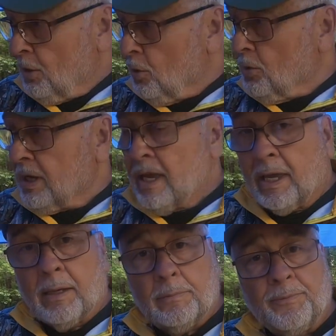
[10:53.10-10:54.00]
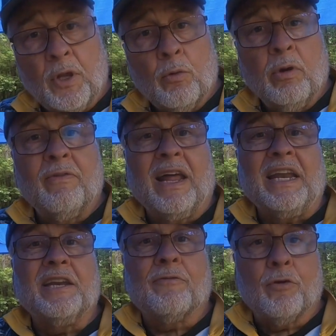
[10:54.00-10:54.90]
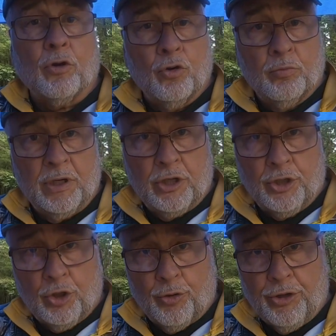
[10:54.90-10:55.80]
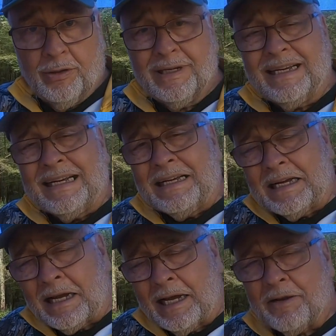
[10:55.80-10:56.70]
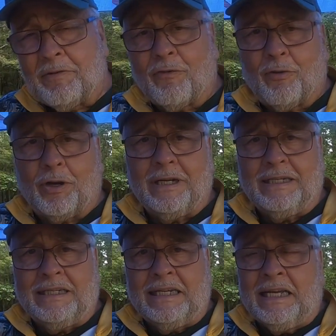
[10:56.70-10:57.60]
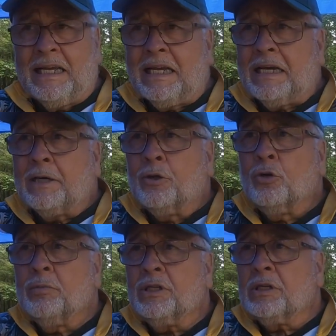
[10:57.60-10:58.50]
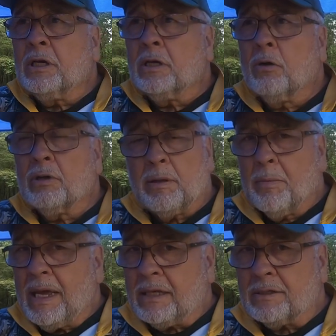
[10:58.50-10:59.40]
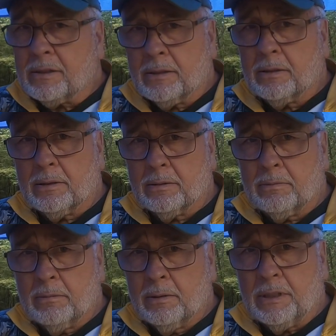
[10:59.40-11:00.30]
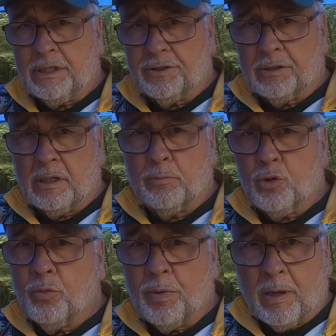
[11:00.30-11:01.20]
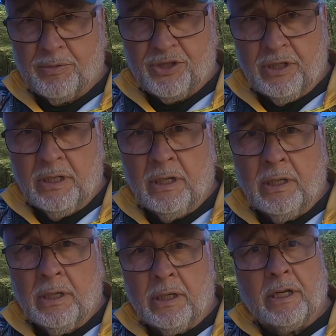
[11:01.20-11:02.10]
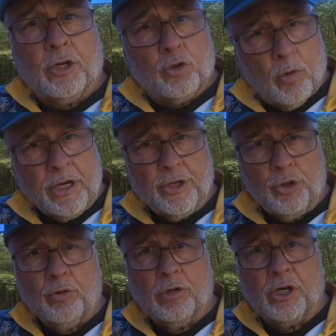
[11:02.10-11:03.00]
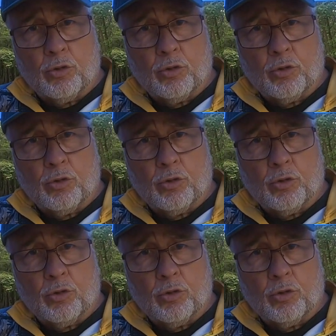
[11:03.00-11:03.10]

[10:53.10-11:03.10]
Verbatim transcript: Okay, we've got a different Huben to show you. Kind of different. Huben only makes these uh, bull pups in a 22 and a